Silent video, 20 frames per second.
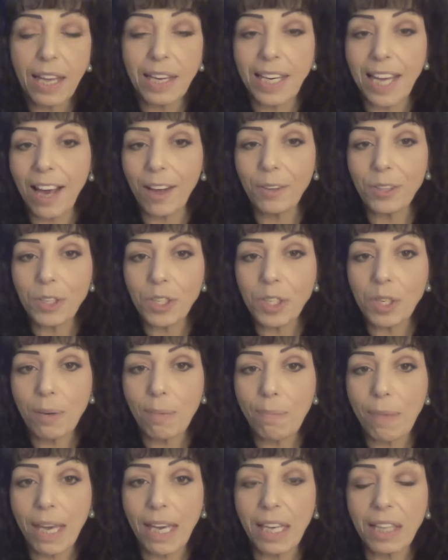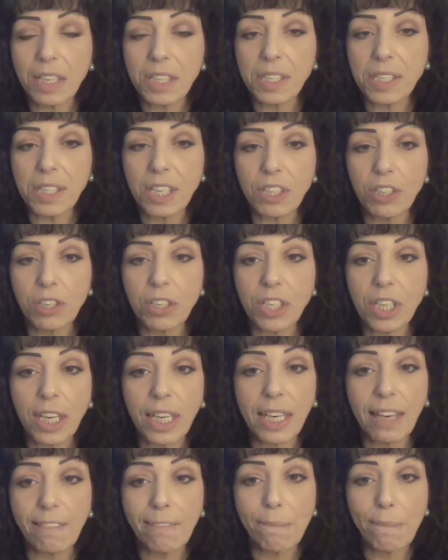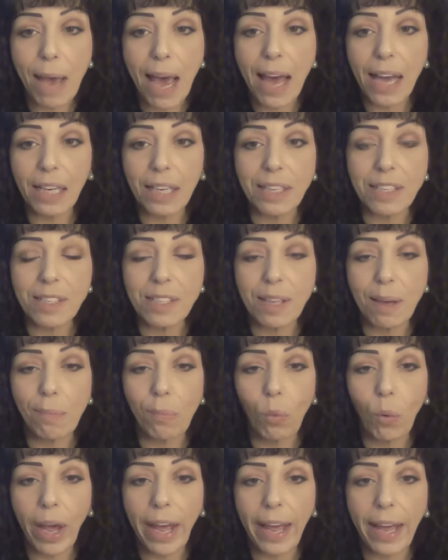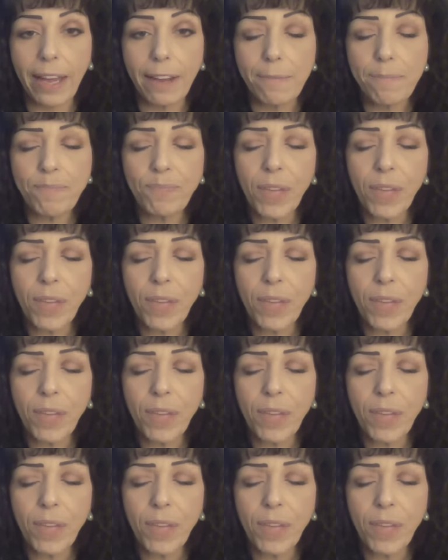now making the decision to give back in some way.